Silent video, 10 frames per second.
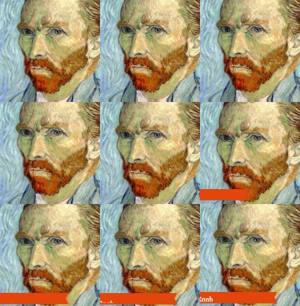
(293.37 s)
So one
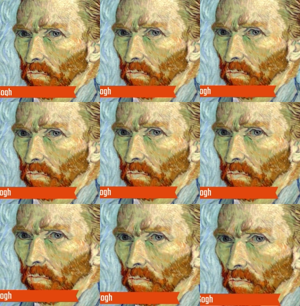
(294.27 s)
key character
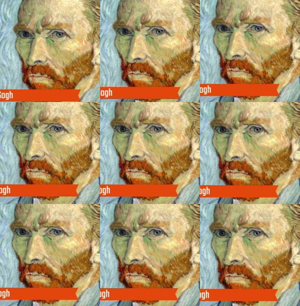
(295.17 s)
that we're all
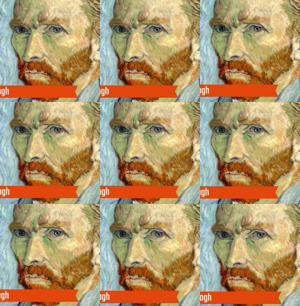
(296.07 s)
familiar with is
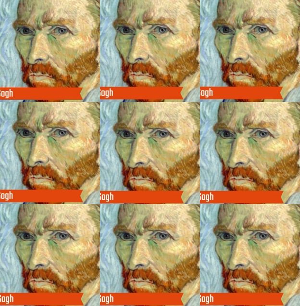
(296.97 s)
Vincent van Gogh.